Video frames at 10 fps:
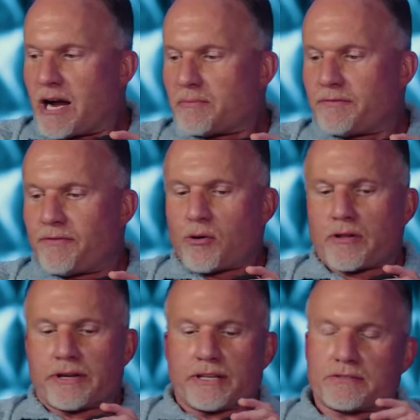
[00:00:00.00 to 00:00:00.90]
before
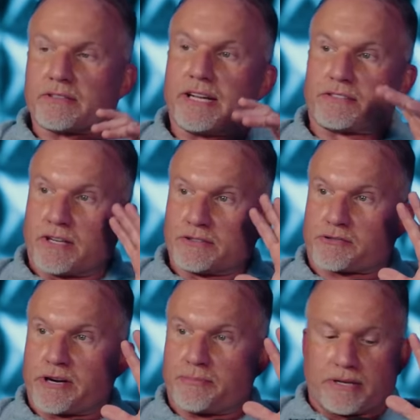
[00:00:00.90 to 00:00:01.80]
this. It's
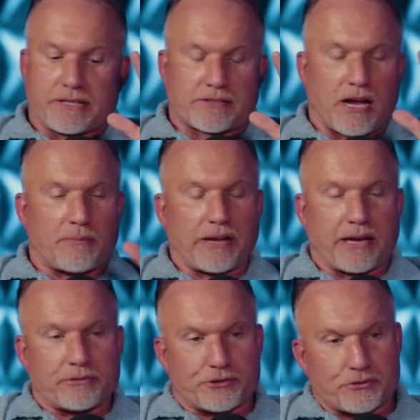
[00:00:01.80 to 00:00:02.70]
unscripted, it's not
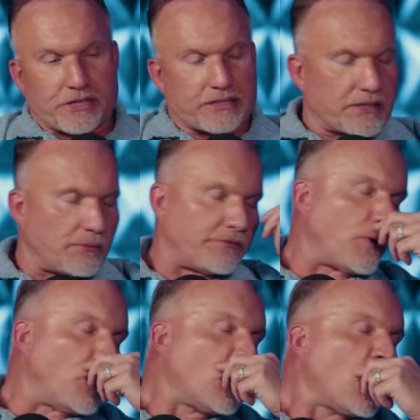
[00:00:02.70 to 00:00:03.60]
planned, but you said something
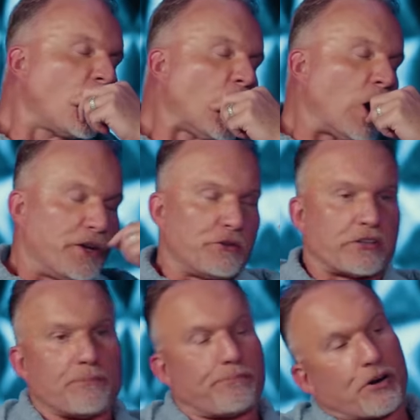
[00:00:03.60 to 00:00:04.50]
for it. You
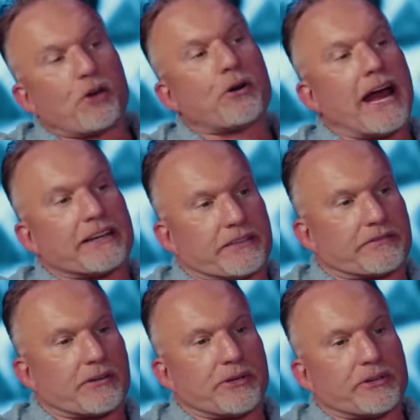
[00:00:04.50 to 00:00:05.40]
said proactive
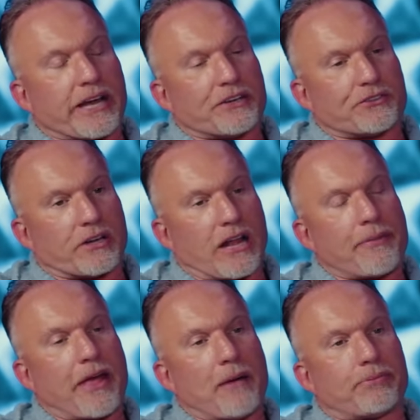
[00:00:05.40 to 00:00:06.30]
communication. Well,
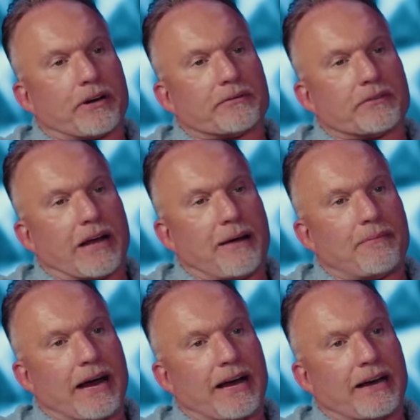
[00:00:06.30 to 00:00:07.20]
I, I, pre, I,
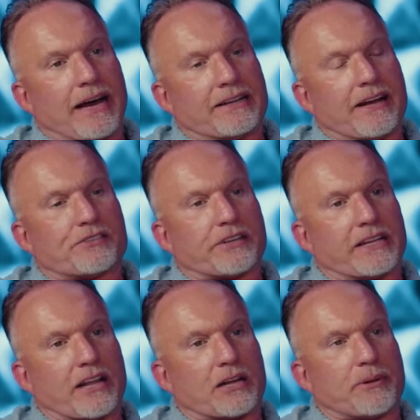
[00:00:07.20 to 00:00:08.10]
I dare say a
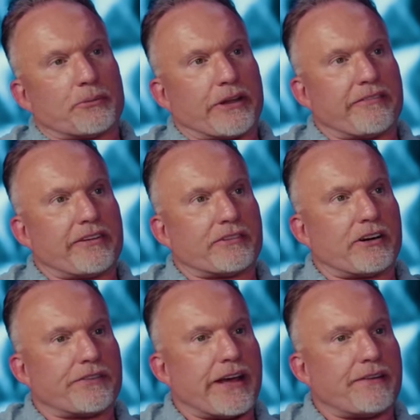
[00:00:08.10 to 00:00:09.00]
lot of people never even
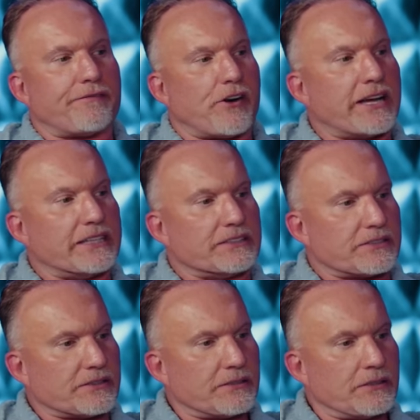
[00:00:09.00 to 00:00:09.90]
heard that phrase. Right.